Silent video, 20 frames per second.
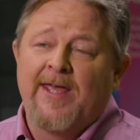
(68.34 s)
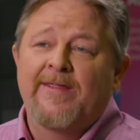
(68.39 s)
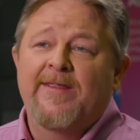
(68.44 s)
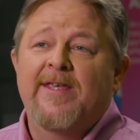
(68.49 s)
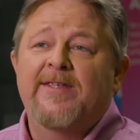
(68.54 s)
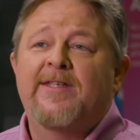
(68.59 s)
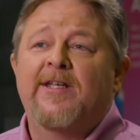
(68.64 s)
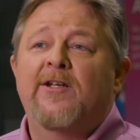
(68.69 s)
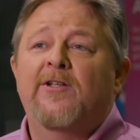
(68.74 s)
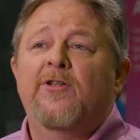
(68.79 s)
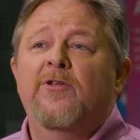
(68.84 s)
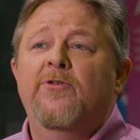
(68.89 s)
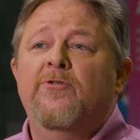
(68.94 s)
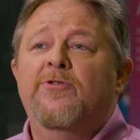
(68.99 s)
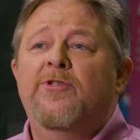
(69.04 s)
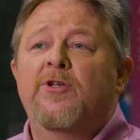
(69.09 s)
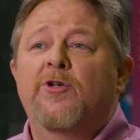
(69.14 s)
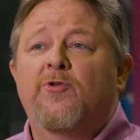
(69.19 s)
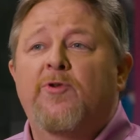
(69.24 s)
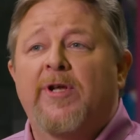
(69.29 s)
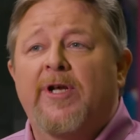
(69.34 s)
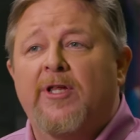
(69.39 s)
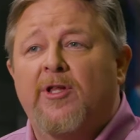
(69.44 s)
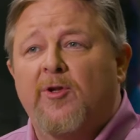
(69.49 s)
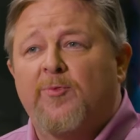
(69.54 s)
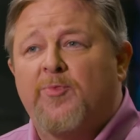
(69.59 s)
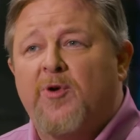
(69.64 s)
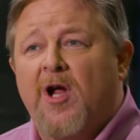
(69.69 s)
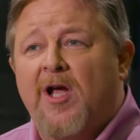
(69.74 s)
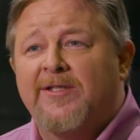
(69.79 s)
This includes
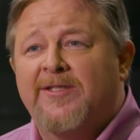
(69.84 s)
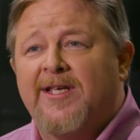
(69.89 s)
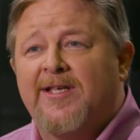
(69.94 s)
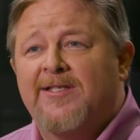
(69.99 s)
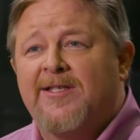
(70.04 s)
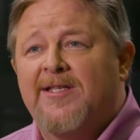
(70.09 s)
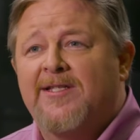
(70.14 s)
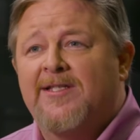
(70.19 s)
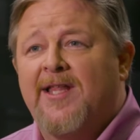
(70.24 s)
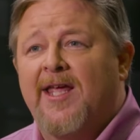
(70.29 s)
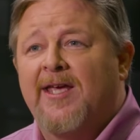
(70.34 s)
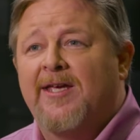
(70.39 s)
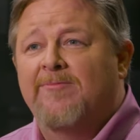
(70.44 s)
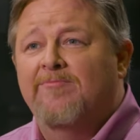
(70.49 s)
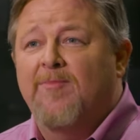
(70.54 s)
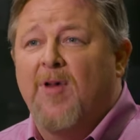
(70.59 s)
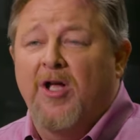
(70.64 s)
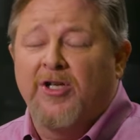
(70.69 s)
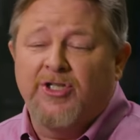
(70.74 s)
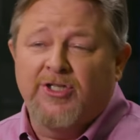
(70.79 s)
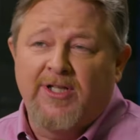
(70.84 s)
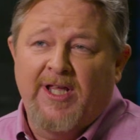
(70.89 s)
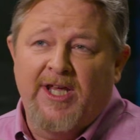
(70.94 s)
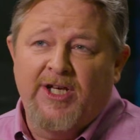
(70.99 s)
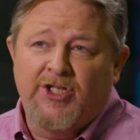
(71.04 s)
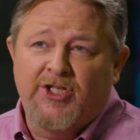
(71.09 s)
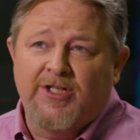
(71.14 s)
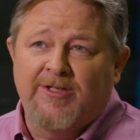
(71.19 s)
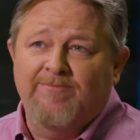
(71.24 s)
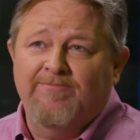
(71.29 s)
critical processes like
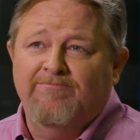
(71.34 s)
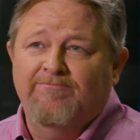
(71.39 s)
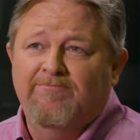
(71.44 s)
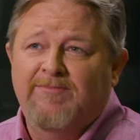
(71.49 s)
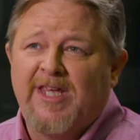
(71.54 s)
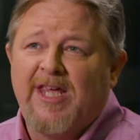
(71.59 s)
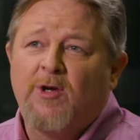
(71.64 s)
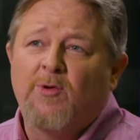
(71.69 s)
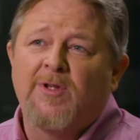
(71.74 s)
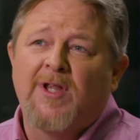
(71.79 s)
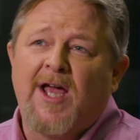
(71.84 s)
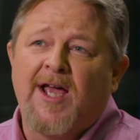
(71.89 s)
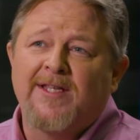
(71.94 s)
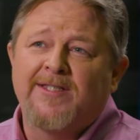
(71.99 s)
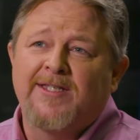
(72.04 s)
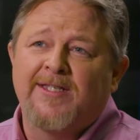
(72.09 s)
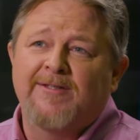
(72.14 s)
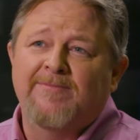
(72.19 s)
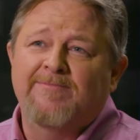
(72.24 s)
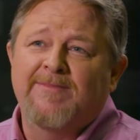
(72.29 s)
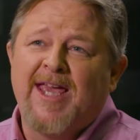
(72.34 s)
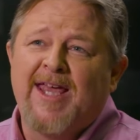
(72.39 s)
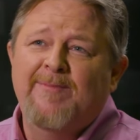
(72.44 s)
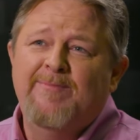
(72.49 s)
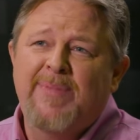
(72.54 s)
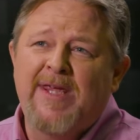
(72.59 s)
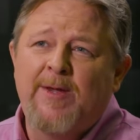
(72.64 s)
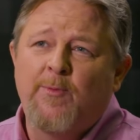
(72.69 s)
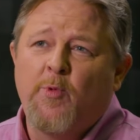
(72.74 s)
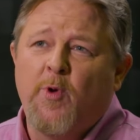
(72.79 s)
modulation, equalizing,
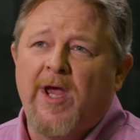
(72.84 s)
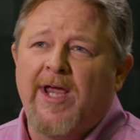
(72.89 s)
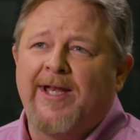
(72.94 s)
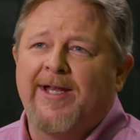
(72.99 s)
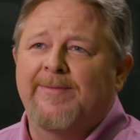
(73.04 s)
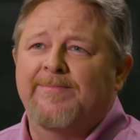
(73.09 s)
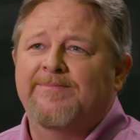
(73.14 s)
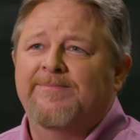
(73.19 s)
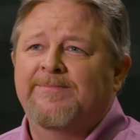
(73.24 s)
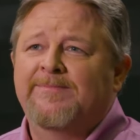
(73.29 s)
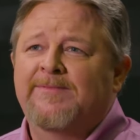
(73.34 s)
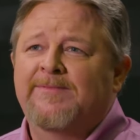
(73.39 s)
and beam weighting.